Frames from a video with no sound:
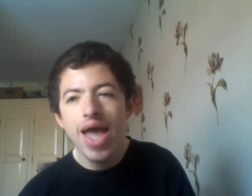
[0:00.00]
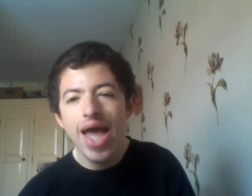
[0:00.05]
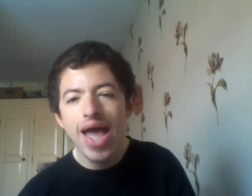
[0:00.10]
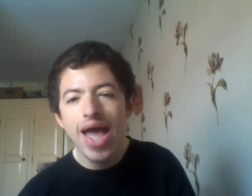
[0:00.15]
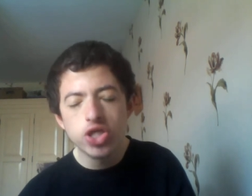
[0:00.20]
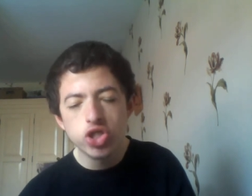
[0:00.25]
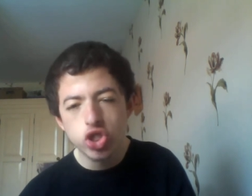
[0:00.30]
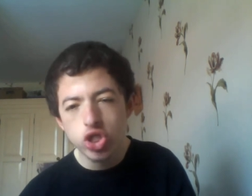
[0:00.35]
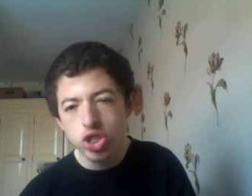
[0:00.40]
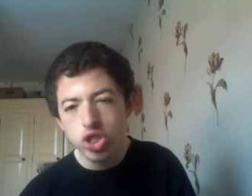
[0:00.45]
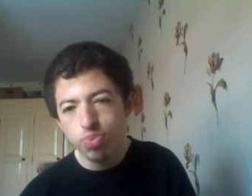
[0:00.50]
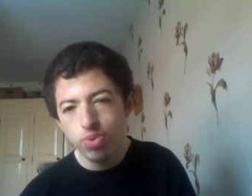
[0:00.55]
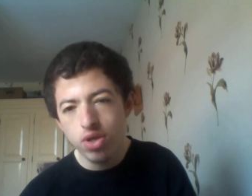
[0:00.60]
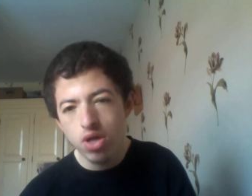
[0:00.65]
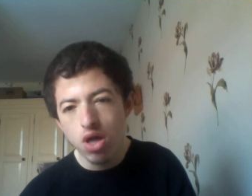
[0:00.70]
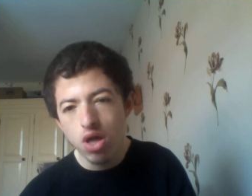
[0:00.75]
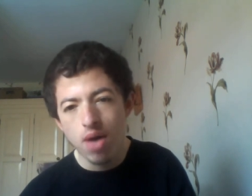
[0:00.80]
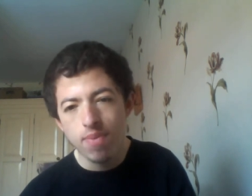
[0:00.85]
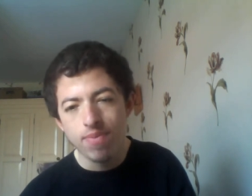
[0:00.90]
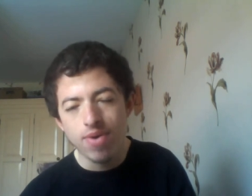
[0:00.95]
has just
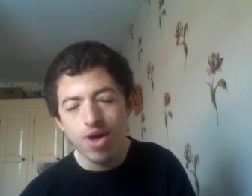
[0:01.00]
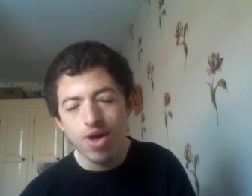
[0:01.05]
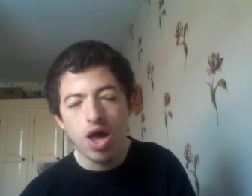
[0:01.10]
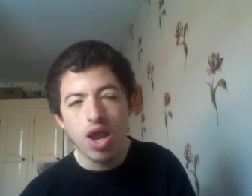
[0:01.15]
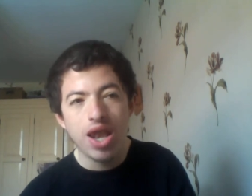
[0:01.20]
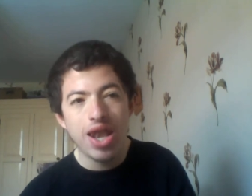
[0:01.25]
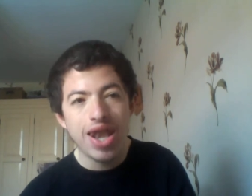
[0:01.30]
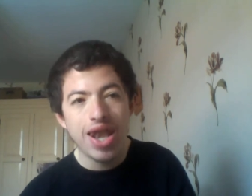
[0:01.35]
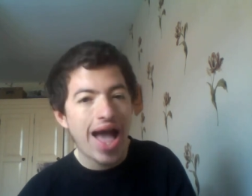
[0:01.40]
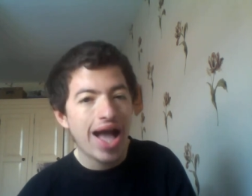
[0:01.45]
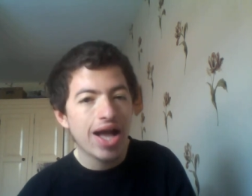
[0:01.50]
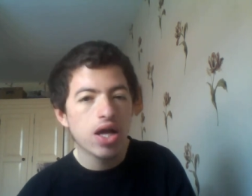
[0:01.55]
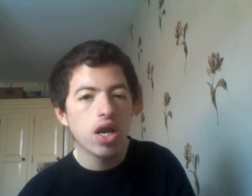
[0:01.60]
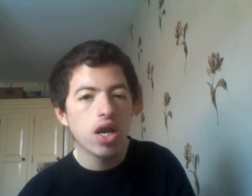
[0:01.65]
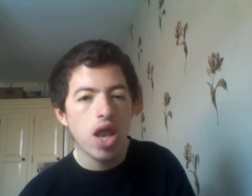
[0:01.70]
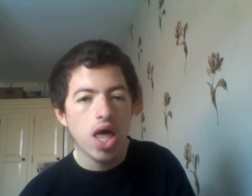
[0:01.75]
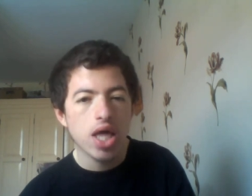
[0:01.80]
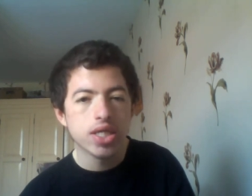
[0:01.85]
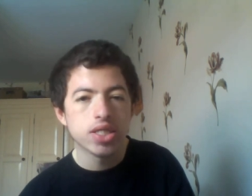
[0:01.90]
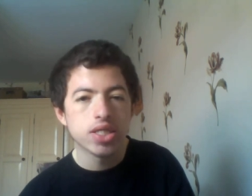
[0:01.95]
become a
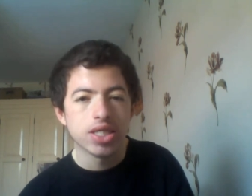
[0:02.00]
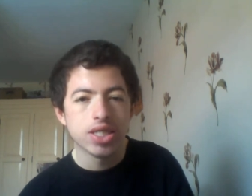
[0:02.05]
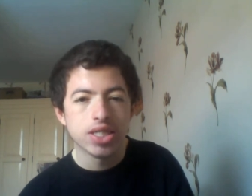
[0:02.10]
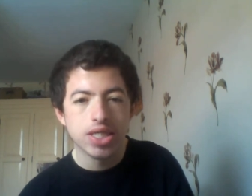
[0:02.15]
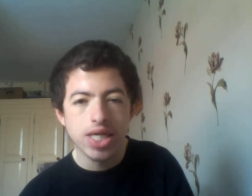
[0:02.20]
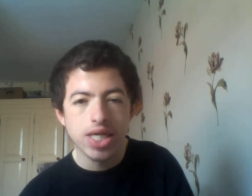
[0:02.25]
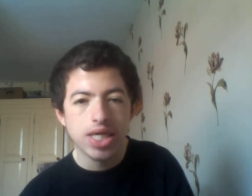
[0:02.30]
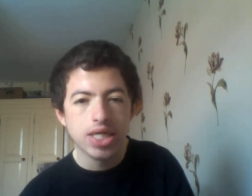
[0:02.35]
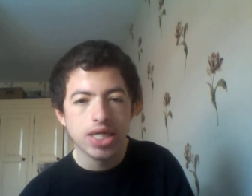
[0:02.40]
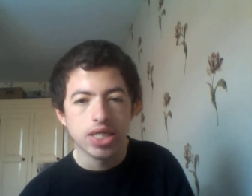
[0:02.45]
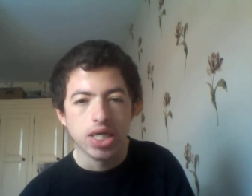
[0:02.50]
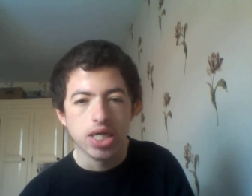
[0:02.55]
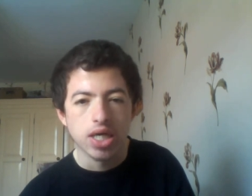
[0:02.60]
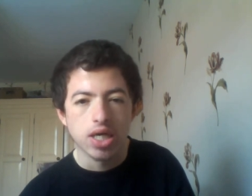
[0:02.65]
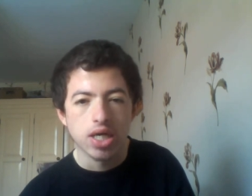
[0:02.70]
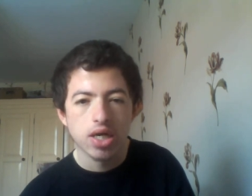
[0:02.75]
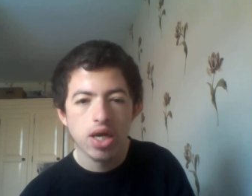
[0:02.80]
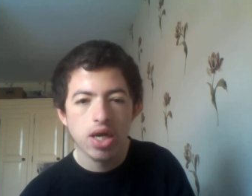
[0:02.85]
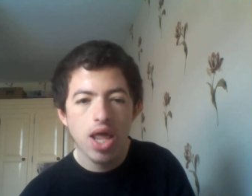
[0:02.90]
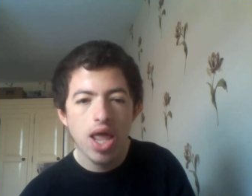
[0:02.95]
lackluster season
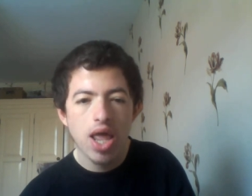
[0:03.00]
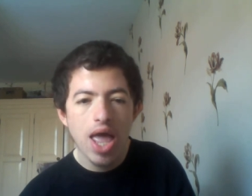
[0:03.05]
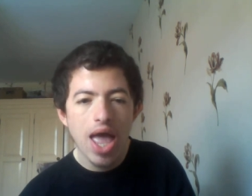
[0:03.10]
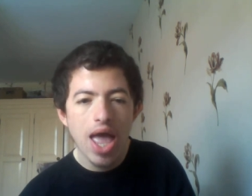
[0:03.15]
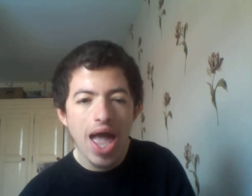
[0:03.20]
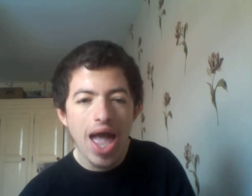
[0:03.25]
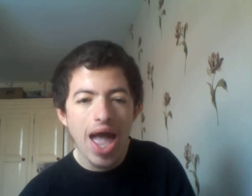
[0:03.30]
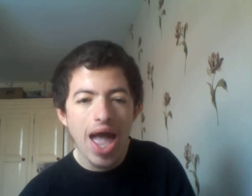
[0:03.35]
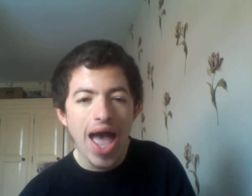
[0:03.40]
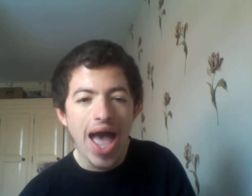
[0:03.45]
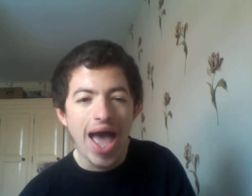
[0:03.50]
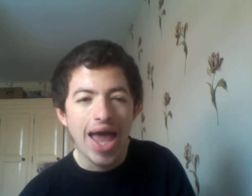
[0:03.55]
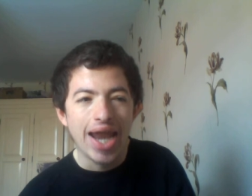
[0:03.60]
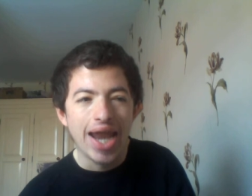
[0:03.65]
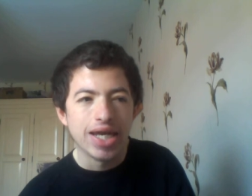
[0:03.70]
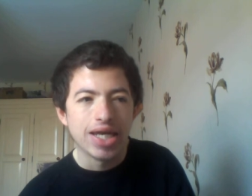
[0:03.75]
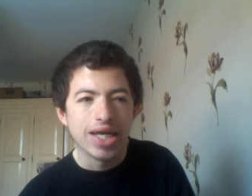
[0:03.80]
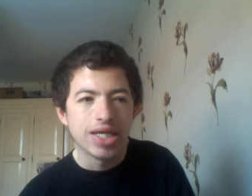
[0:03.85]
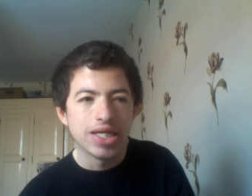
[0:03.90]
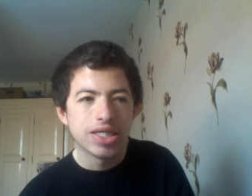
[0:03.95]

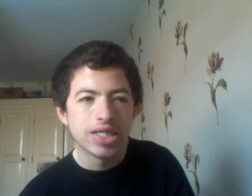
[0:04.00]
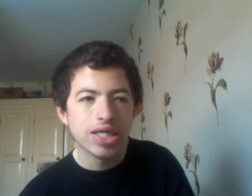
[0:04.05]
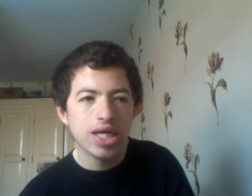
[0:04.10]
and